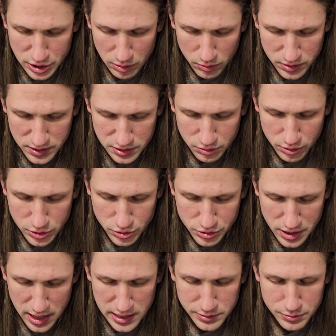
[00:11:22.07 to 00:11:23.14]
and when this creature
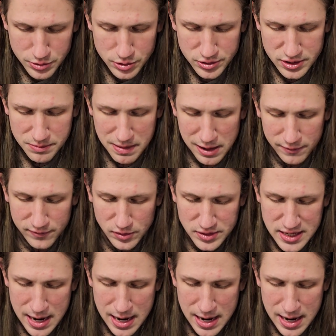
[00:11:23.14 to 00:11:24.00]
dies, returns to the battlefield